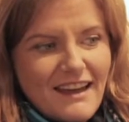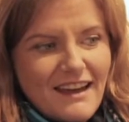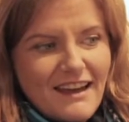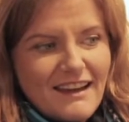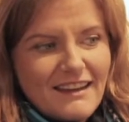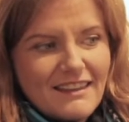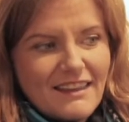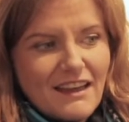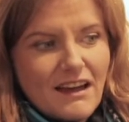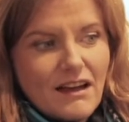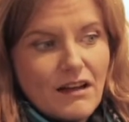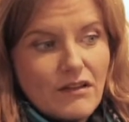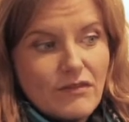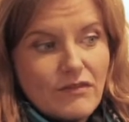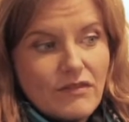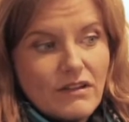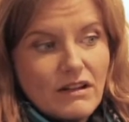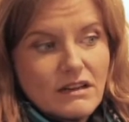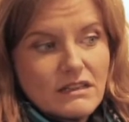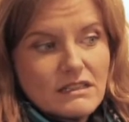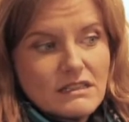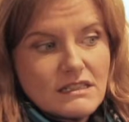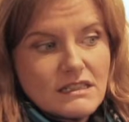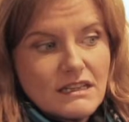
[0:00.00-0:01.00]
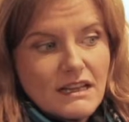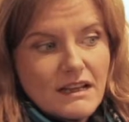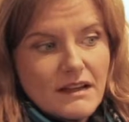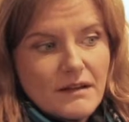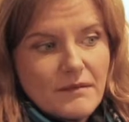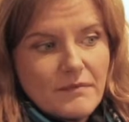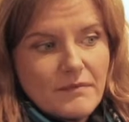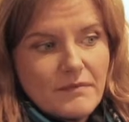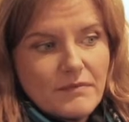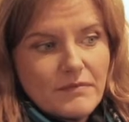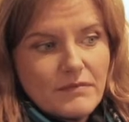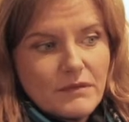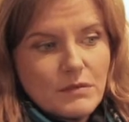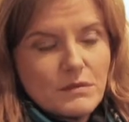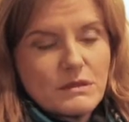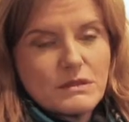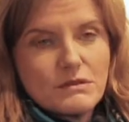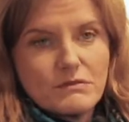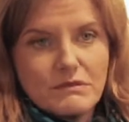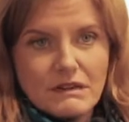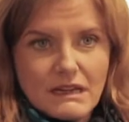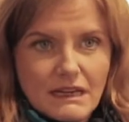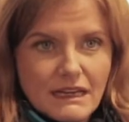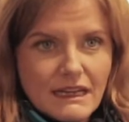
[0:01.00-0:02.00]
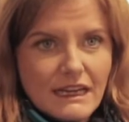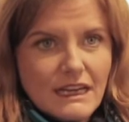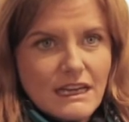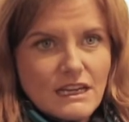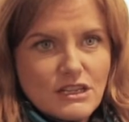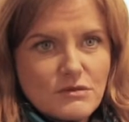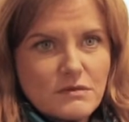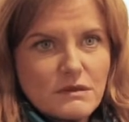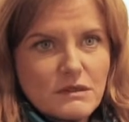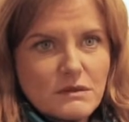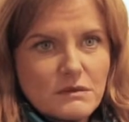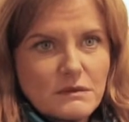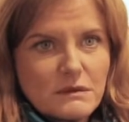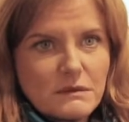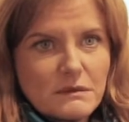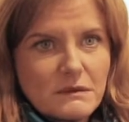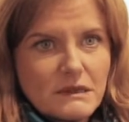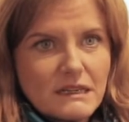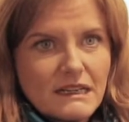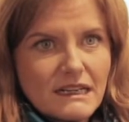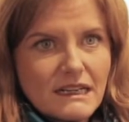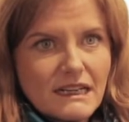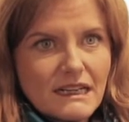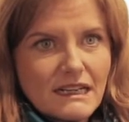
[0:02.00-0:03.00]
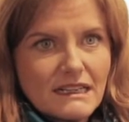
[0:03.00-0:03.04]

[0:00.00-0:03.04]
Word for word: I, I felt um, there was a real engagement with the work,